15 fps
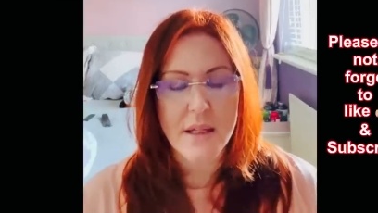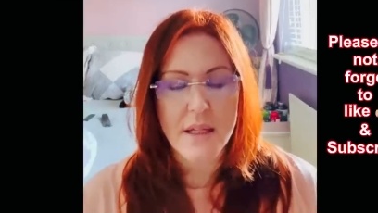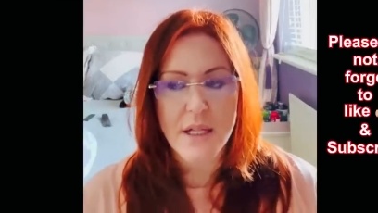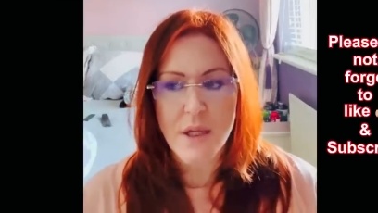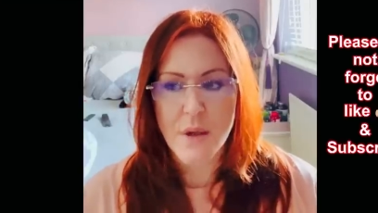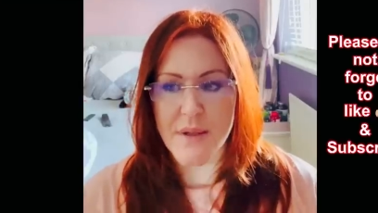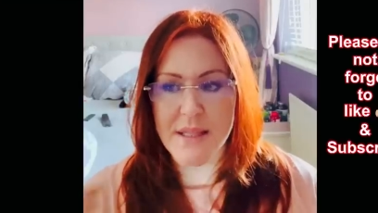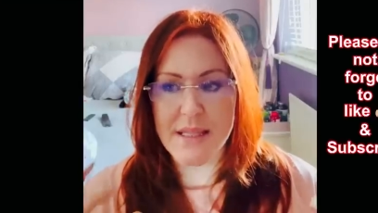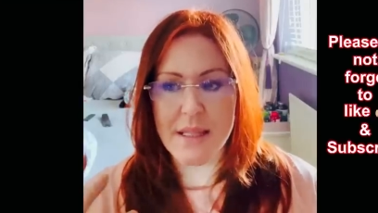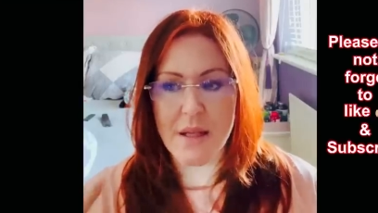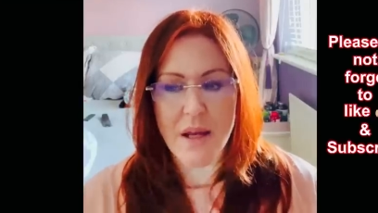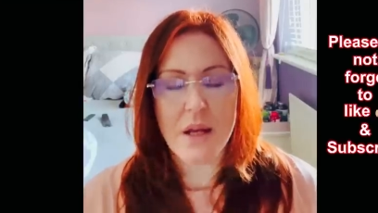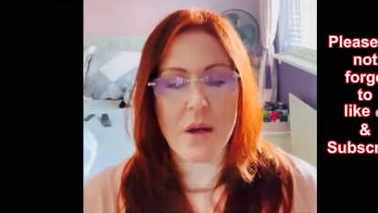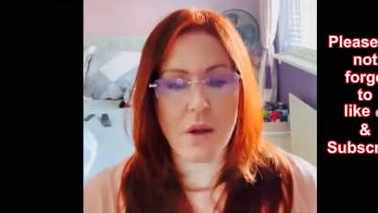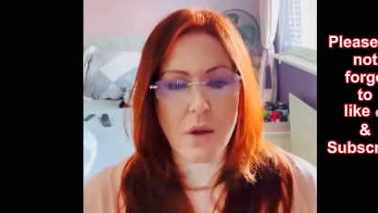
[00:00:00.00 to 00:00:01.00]
you know, this
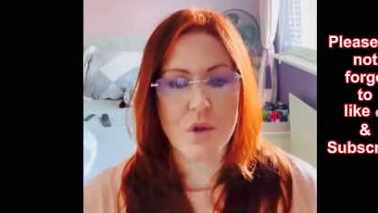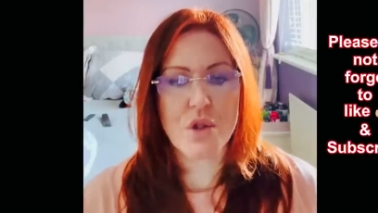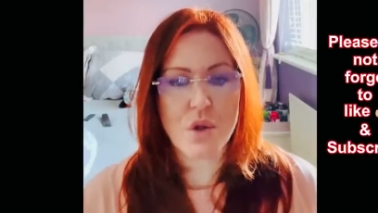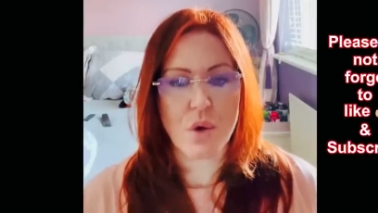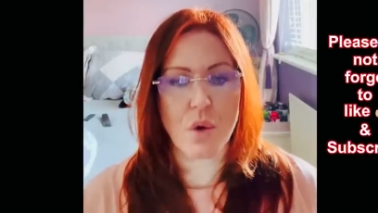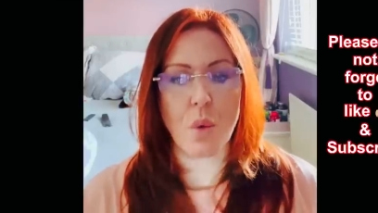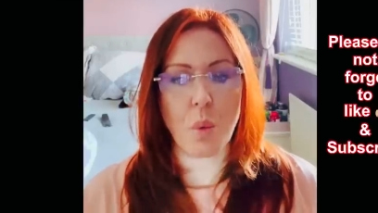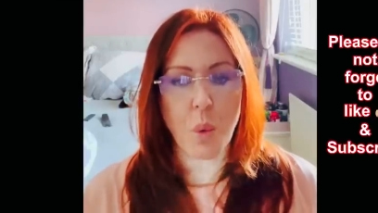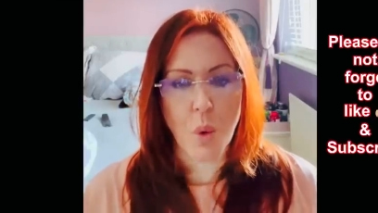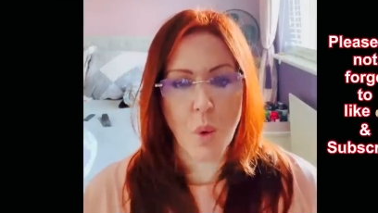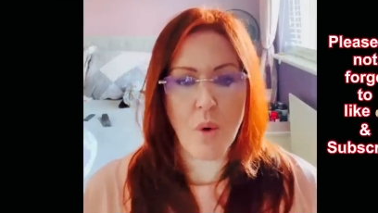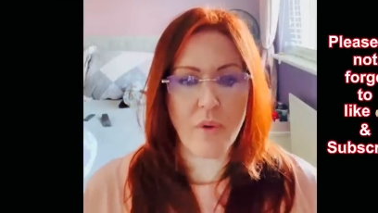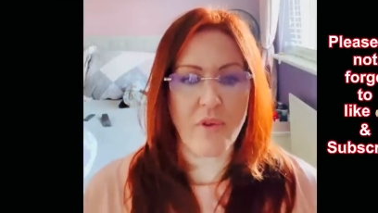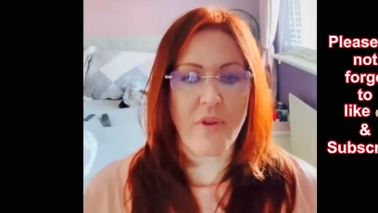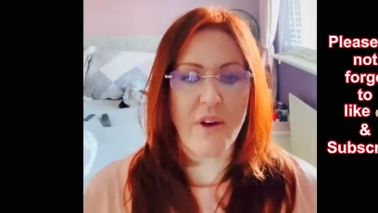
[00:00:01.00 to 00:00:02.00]
psychological
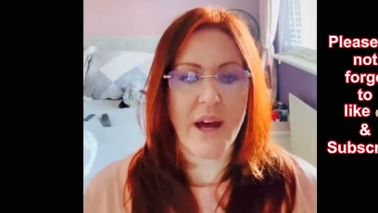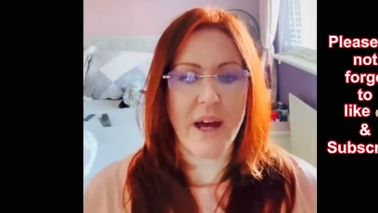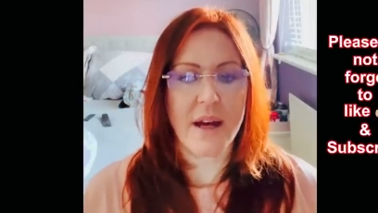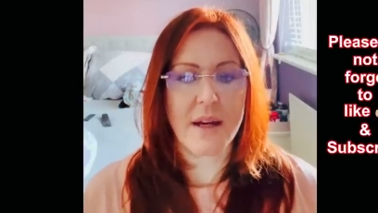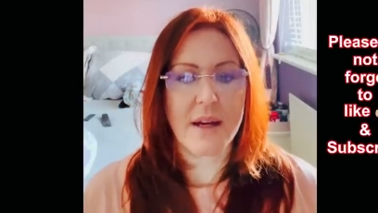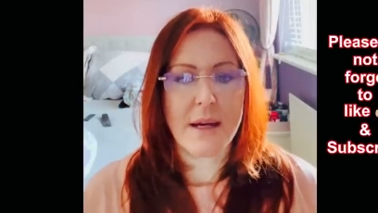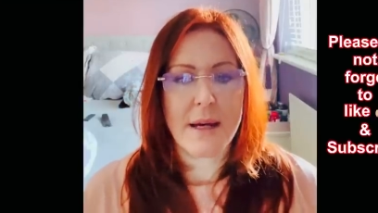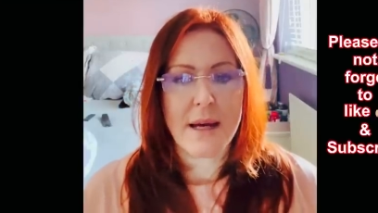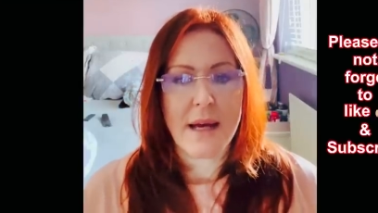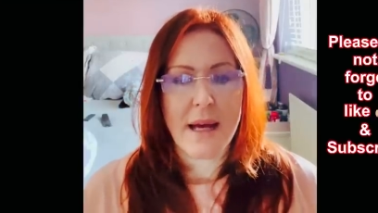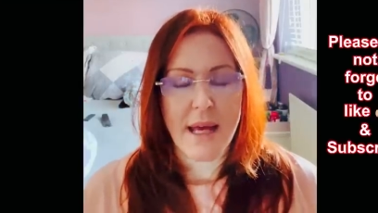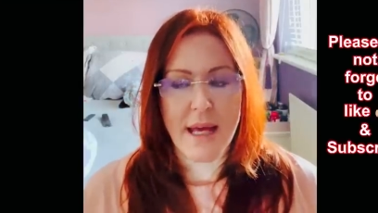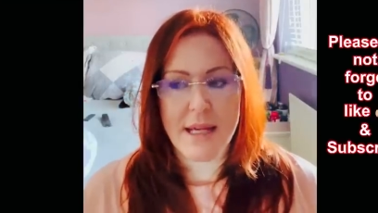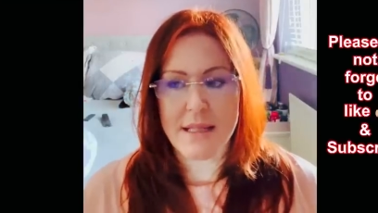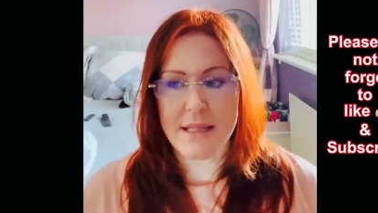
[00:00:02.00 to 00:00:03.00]
warfare.
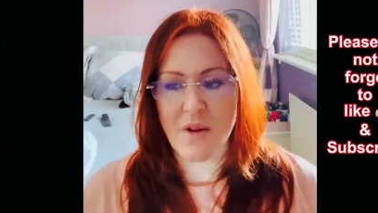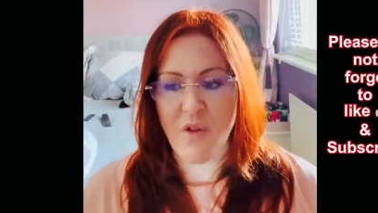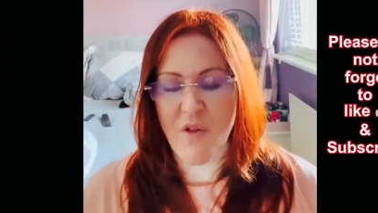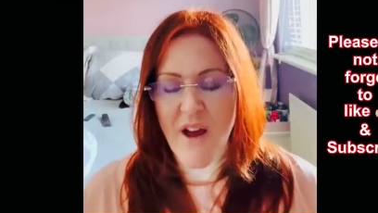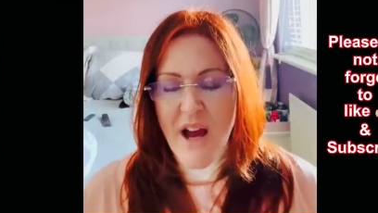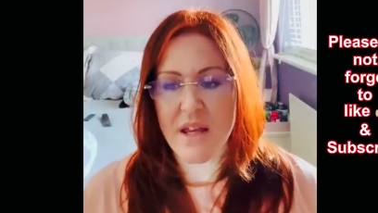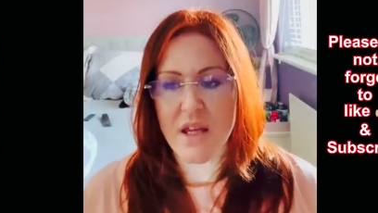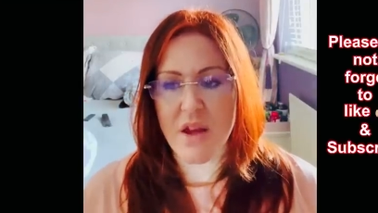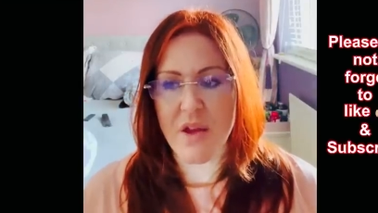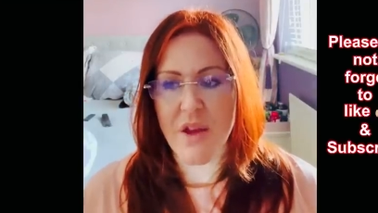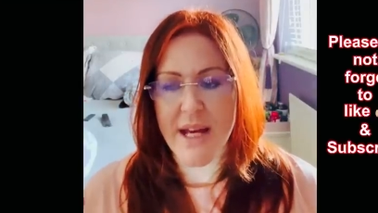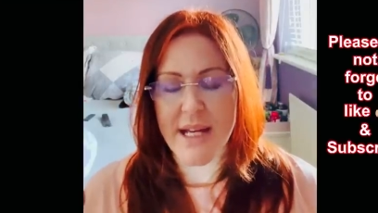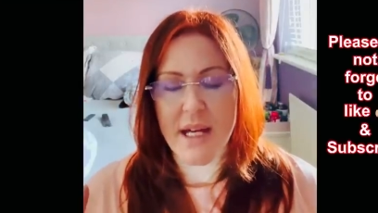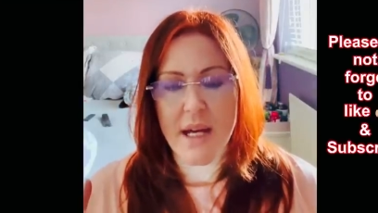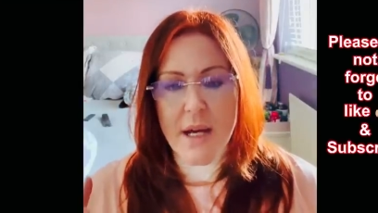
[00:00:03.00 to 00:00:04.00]
It's the fact that
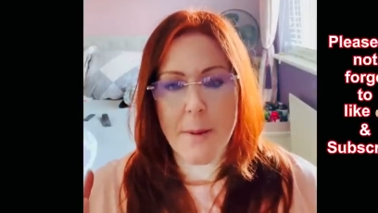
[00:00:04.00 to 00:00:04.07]
they,